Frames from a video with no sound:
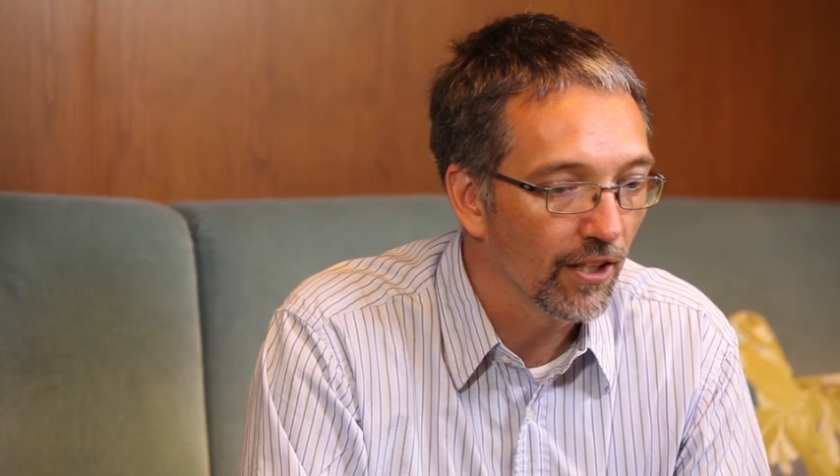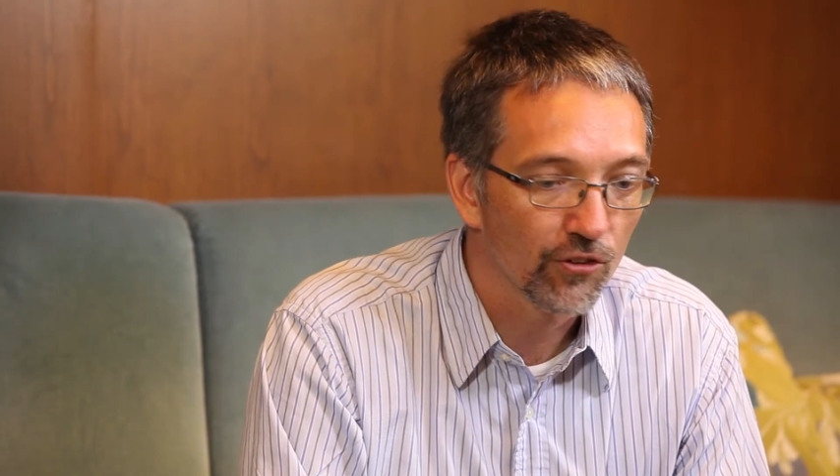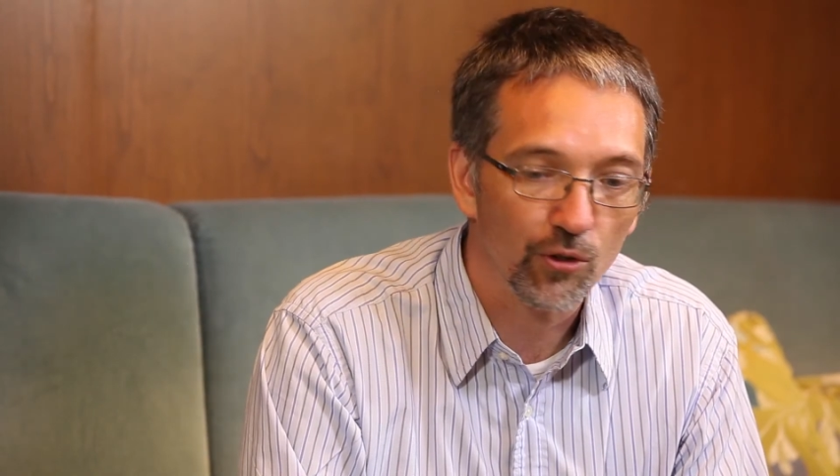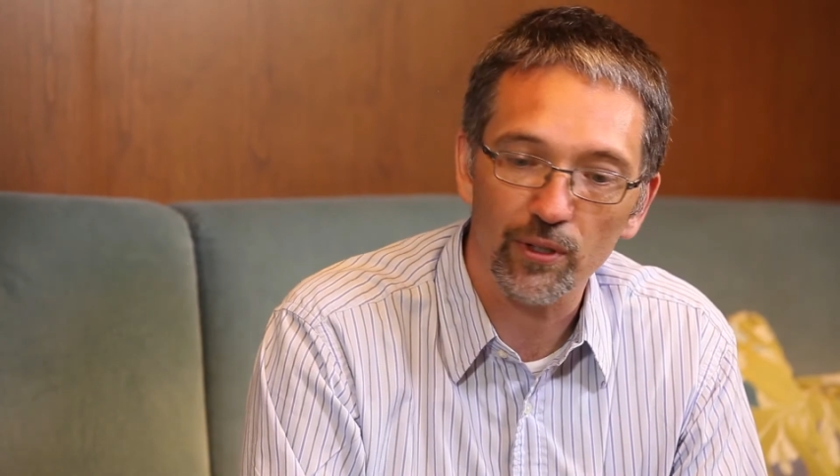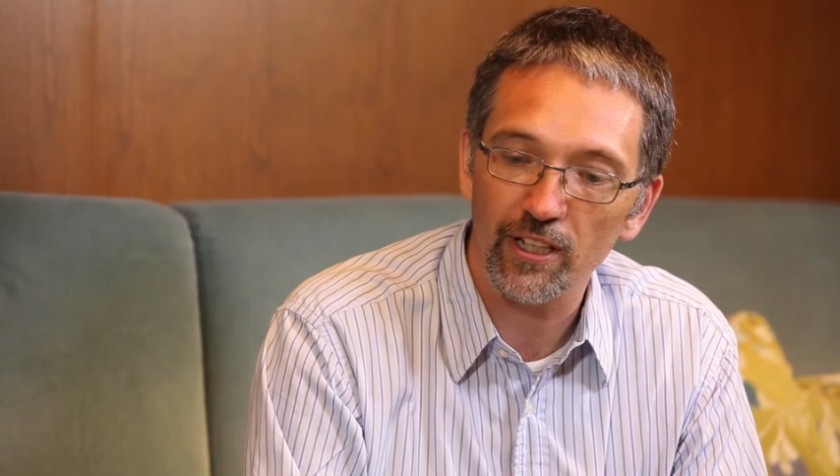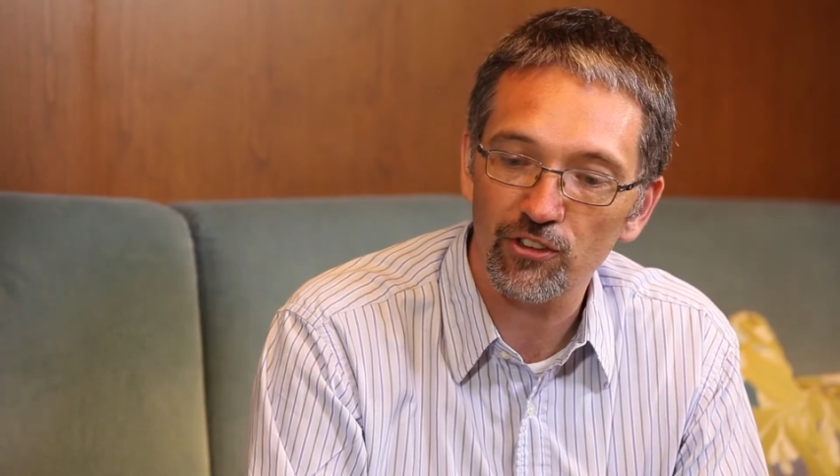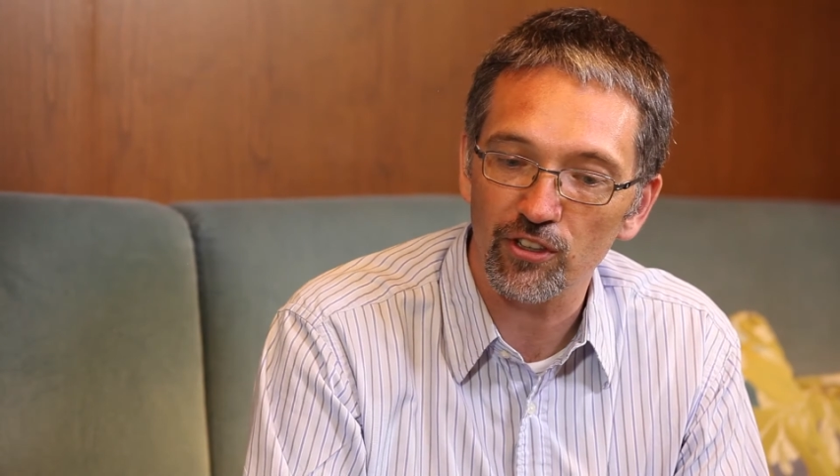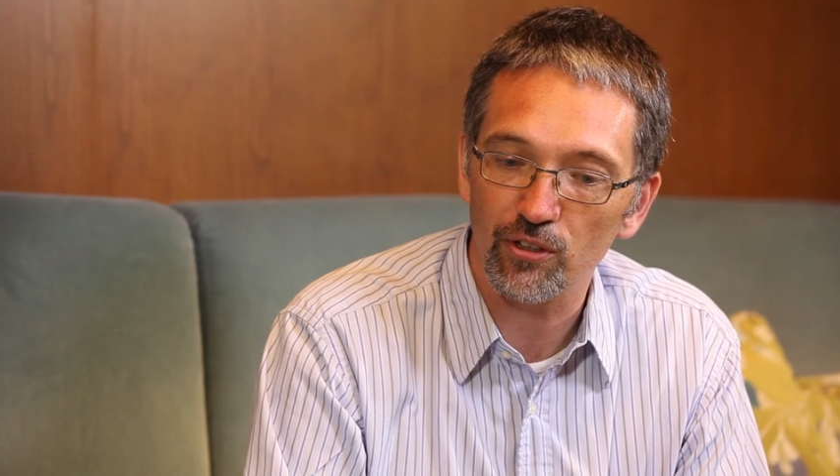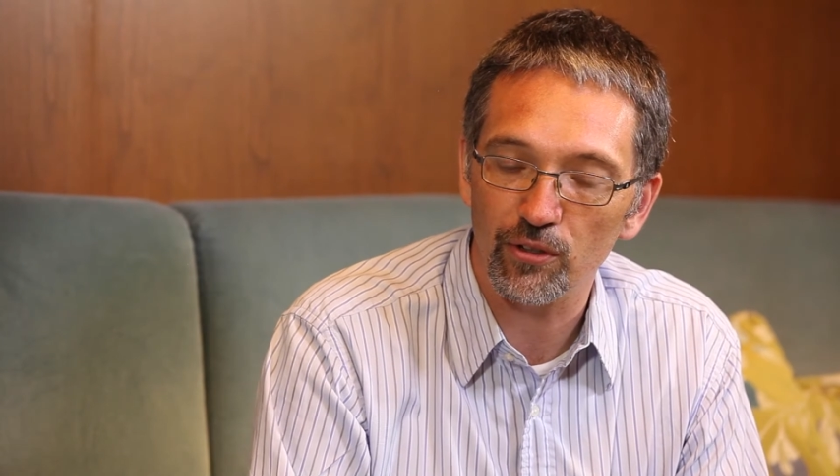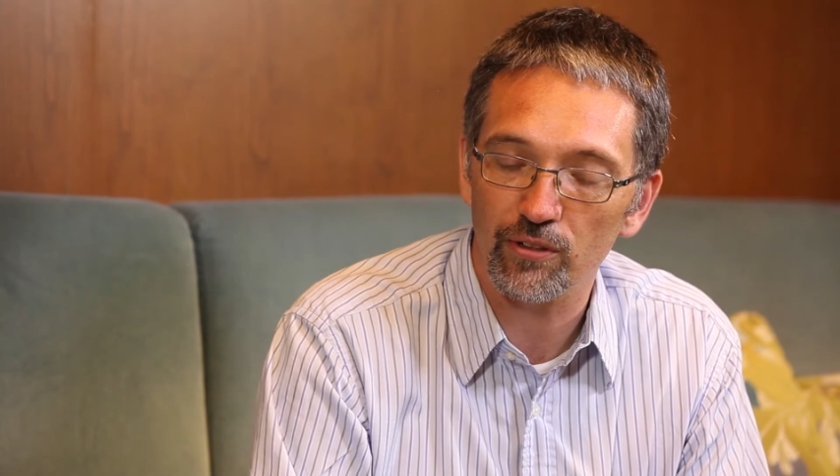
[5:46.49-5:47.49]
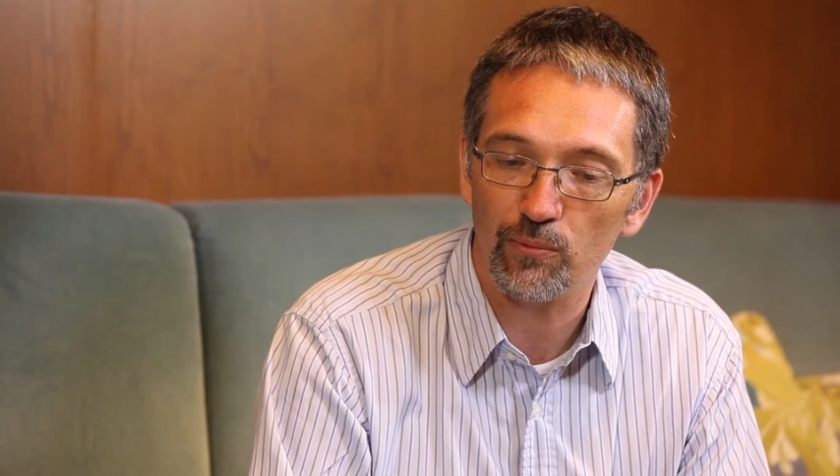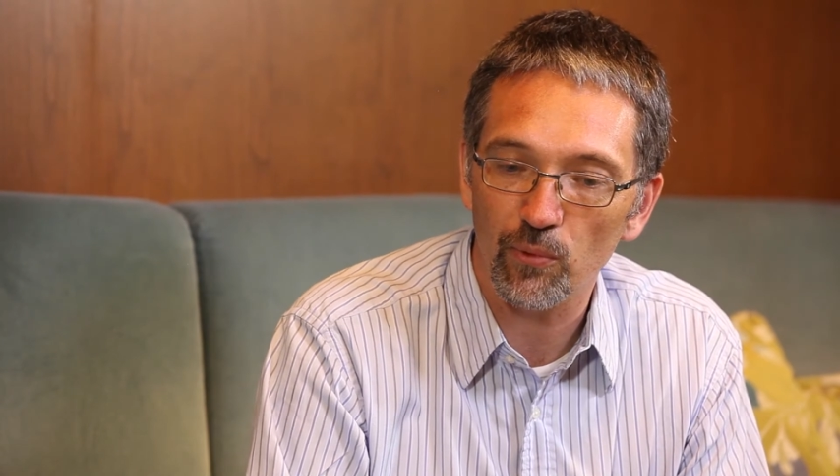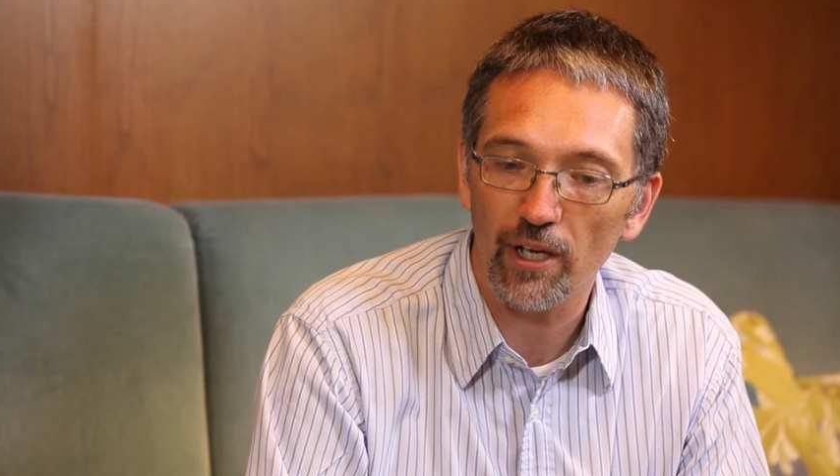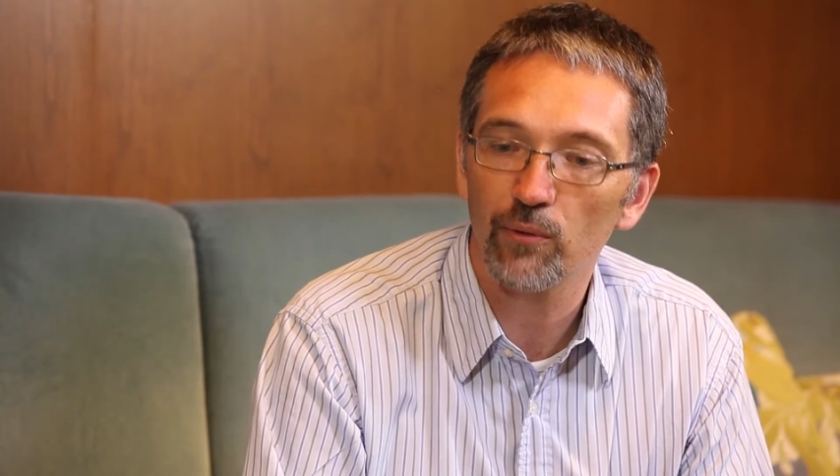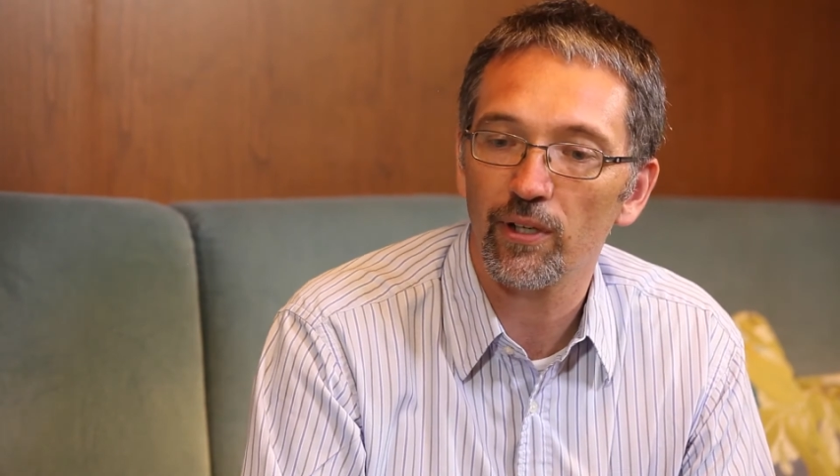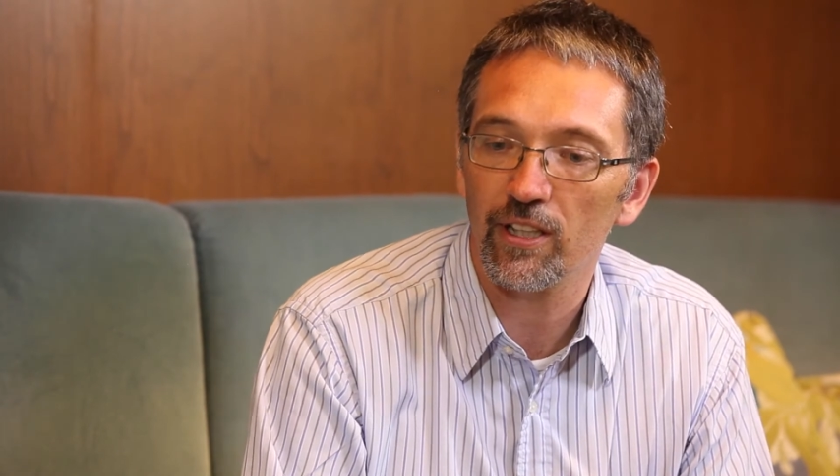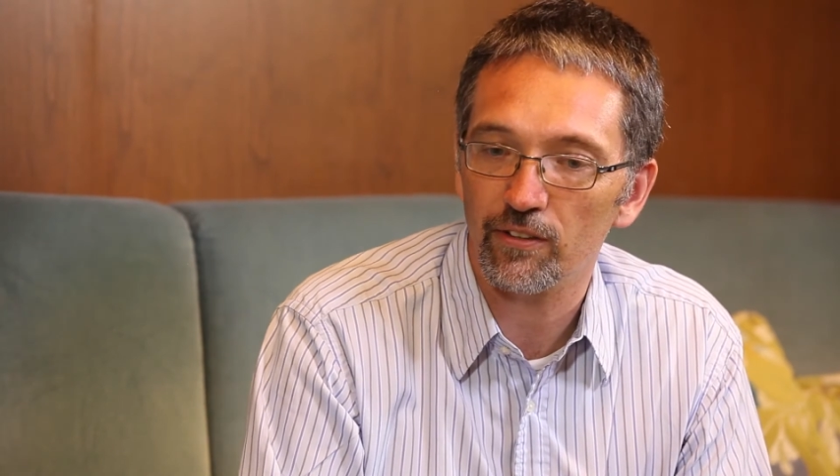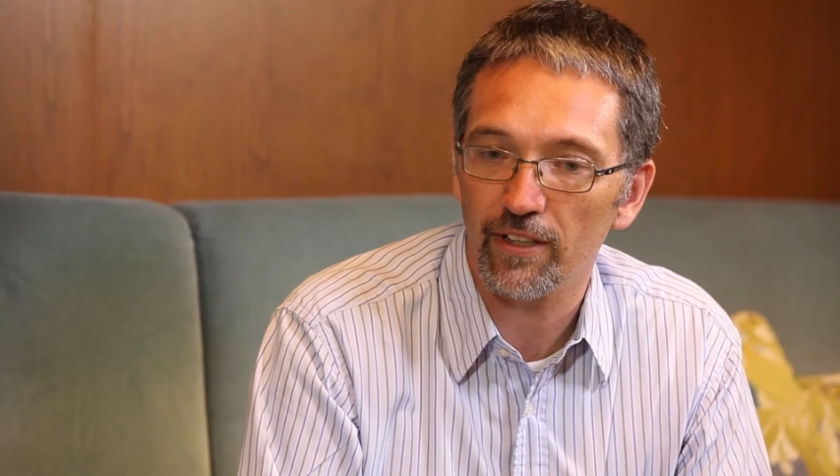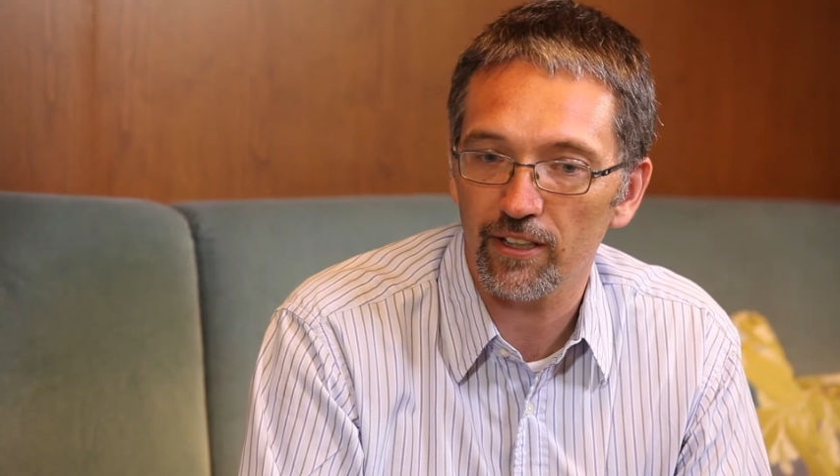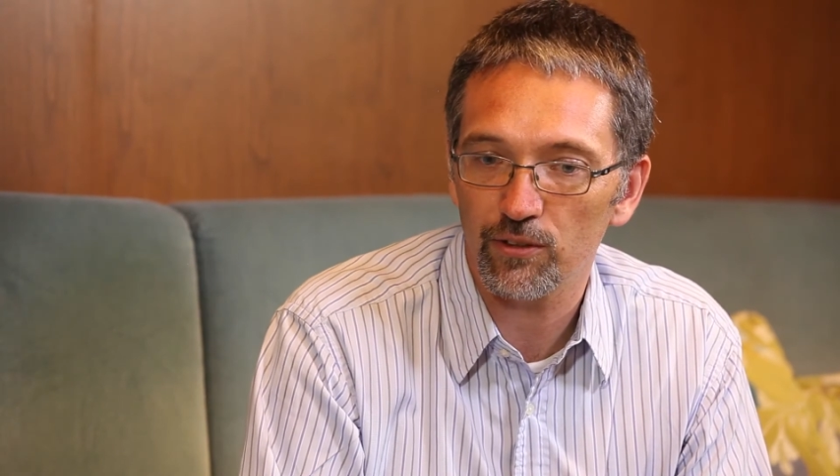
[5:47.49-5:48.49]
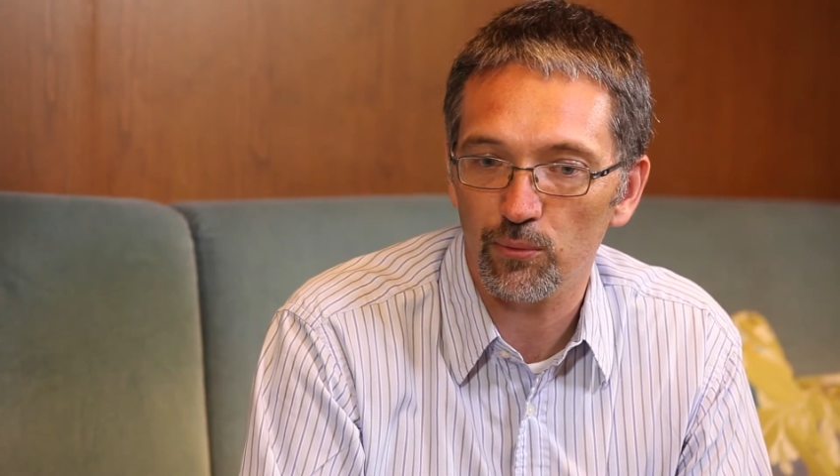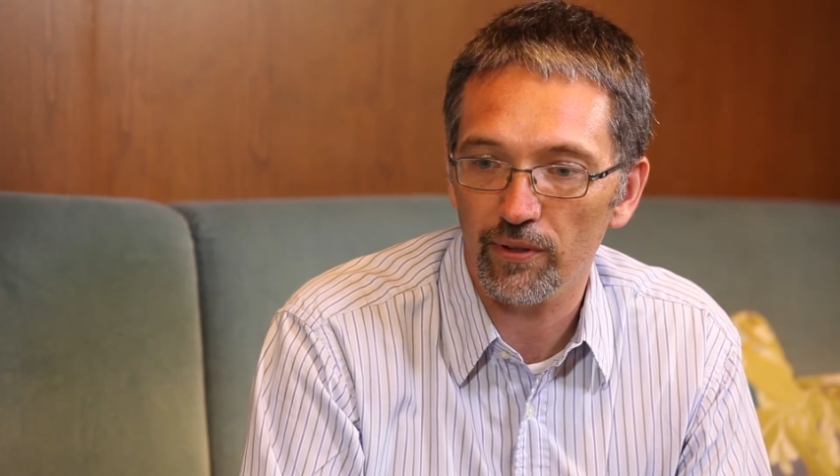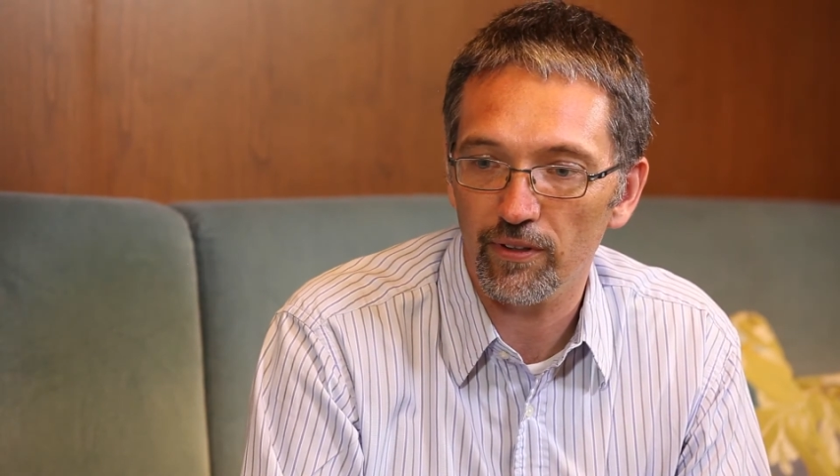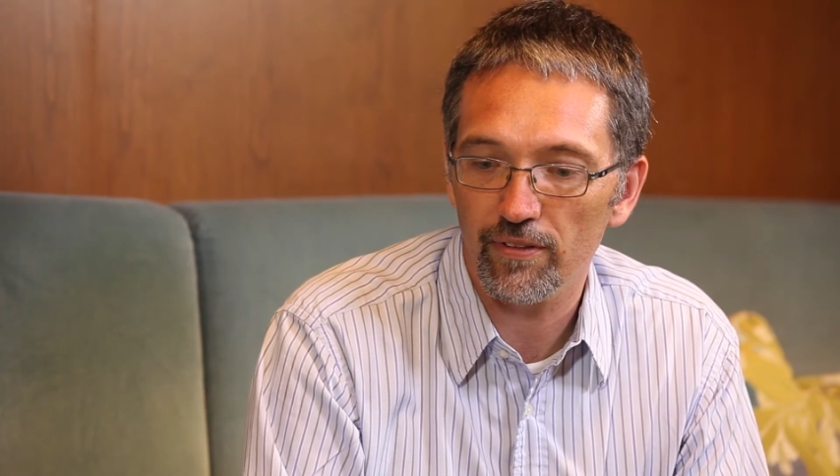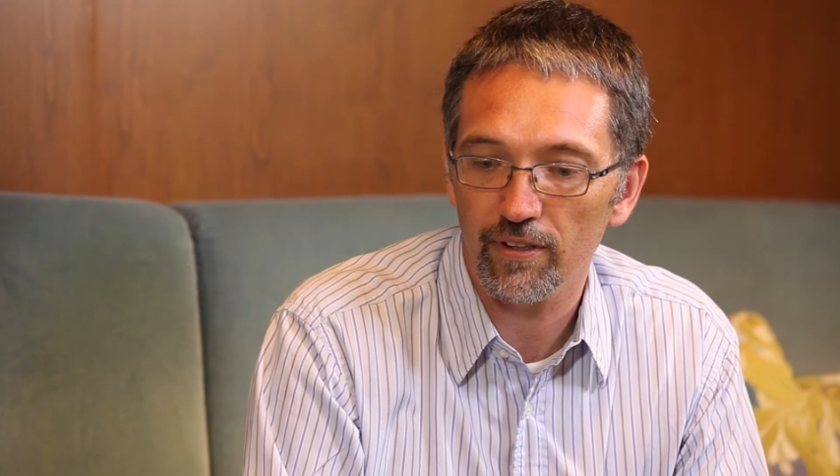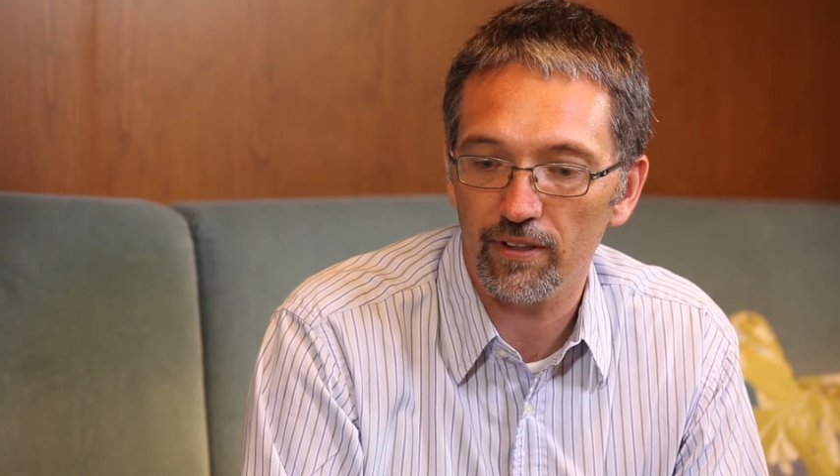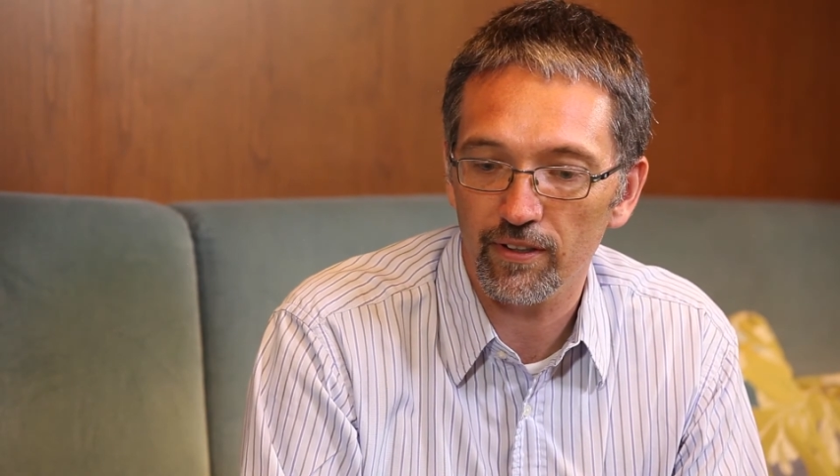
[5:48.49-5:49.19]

so we actually could right away interact with